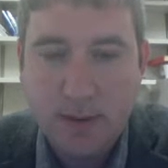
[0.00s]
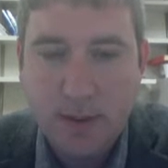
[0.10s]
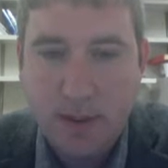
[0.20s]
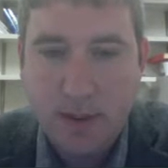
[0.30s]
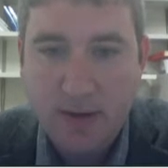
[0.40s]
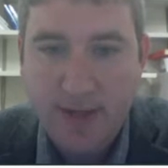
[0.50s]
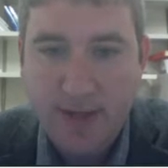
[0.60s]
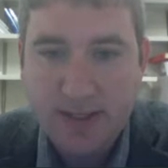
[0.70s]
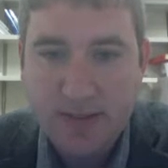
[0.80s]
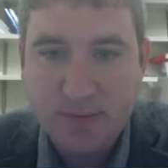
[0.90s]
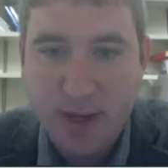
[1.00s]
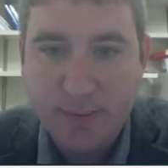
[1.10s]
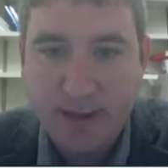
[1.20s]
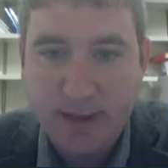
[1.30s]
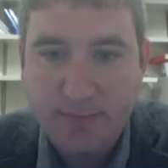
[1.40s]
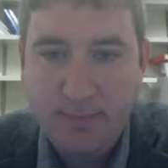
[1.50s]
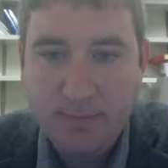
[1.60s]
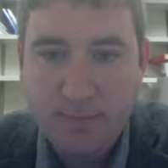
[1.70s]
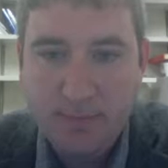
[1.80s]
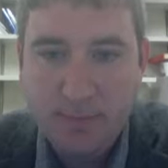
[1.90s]
of the xy plane.
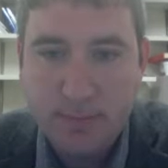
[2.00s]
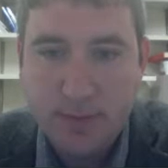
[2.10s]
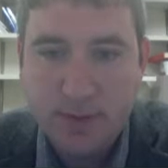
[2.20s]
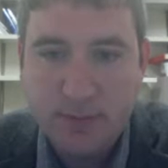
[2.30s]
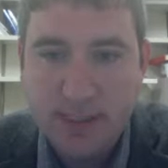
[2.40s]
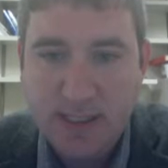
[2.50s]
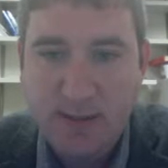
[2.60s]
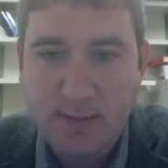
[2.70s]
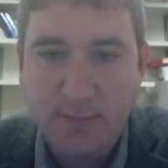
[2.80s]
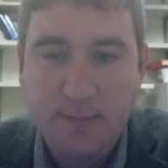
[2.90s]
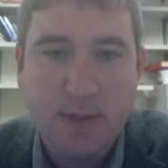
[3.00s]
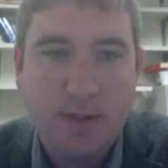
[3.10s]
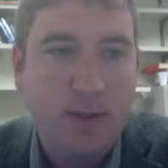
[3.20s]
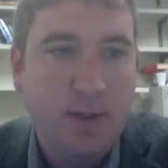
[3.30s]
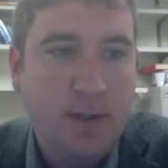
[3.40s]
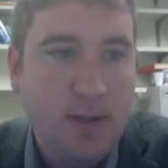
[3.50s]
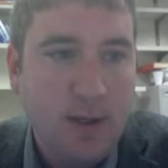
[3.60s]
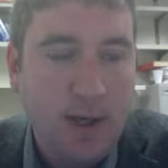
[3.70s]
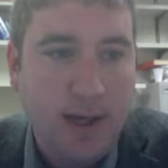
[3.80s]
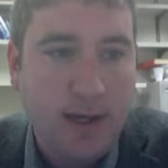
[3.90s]
There's my D.
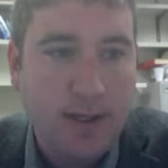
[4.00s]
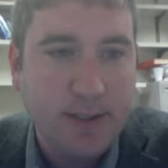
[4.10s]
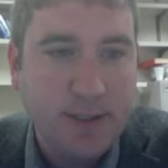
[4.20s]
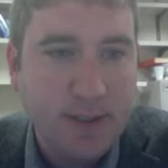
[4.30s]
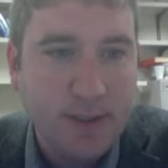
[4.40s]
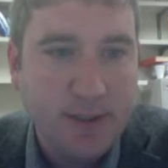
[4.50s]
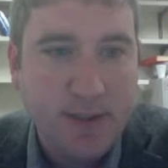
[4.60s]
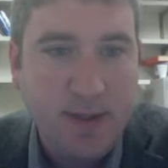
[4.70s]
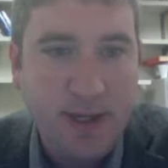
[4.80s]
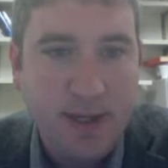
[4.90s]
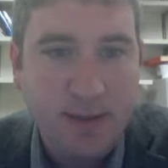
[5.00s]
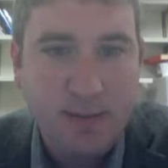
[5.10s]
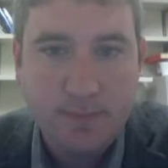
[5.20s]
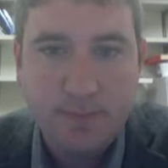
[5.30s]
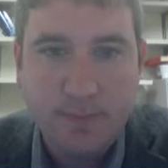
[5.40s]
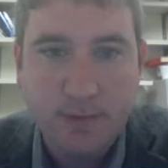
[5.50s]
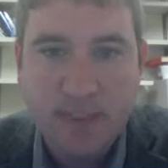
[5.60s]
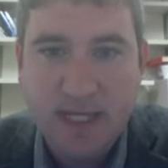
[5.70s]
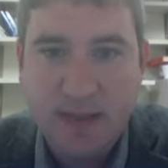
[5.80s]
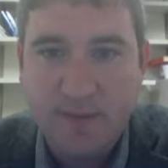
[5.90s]
And then we would
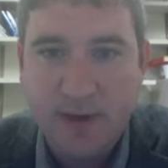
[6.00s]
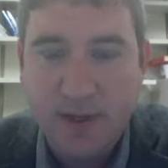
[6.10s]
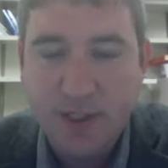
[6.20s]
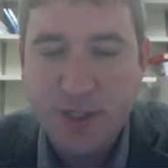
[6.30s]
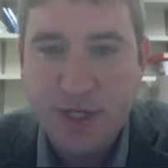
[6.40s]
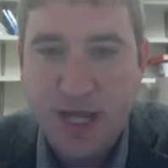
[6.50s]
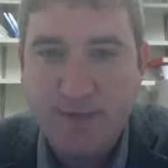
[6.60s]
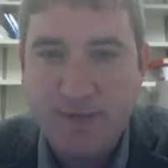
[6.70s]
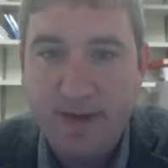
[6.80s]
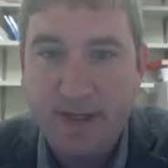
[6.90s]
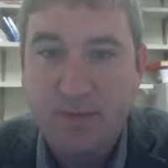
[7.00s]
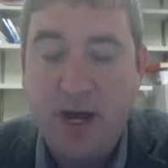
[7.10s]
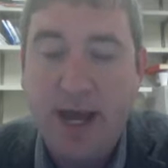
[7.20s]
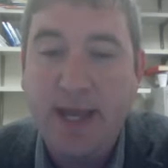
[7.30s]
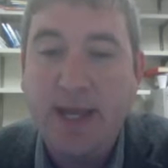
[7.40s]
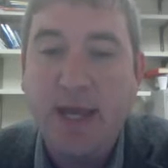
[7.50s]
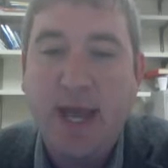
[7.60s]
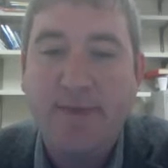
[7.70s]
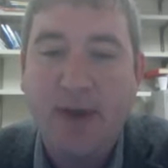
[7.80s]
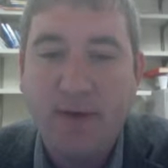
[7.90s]
take the function f of xy,
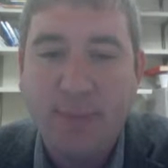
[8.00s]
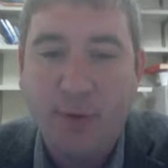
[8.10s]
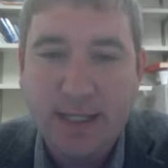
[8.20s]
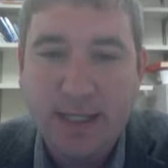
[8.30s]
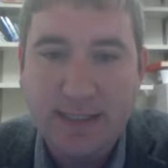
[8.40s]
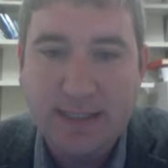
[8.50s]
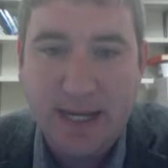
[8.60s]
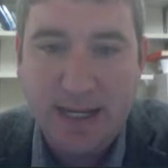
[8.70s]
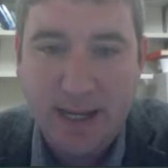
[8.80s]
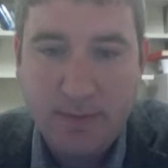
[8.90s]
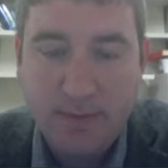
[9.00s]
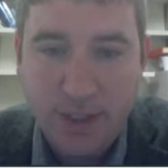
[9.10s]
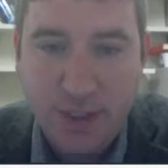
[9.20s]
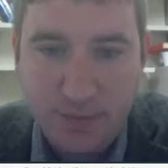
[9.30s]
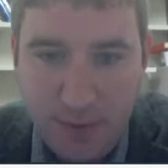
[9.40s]
and for every point inside that region, we